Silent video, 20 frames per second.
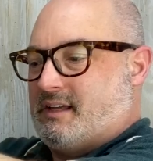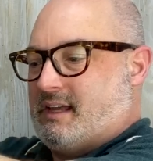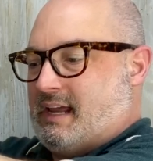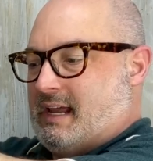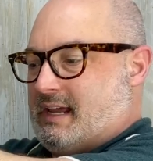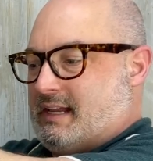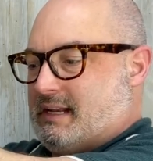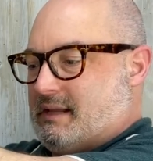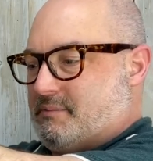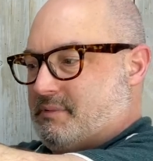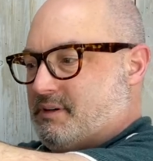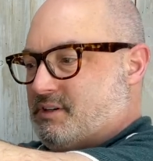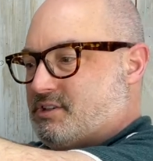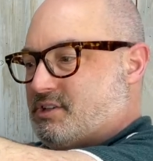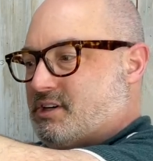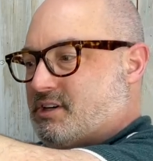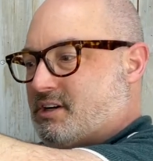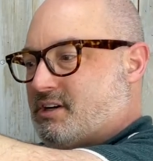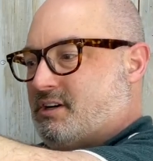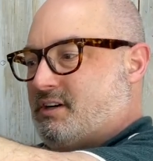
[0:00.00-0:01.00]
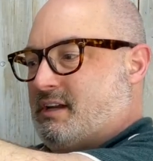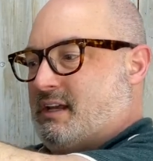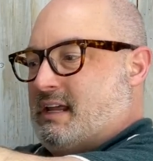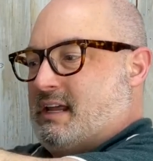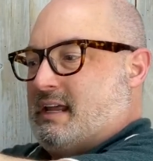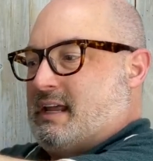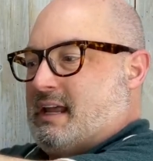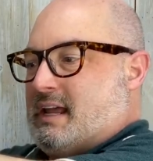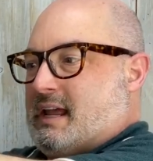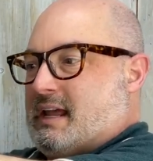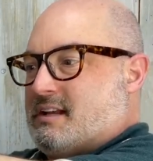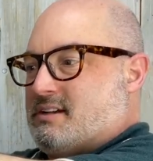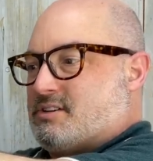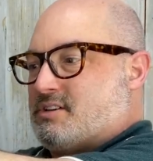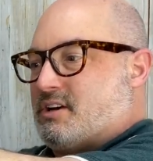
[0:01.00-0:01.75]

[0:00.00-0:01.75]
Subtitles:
and I'm gonna turn and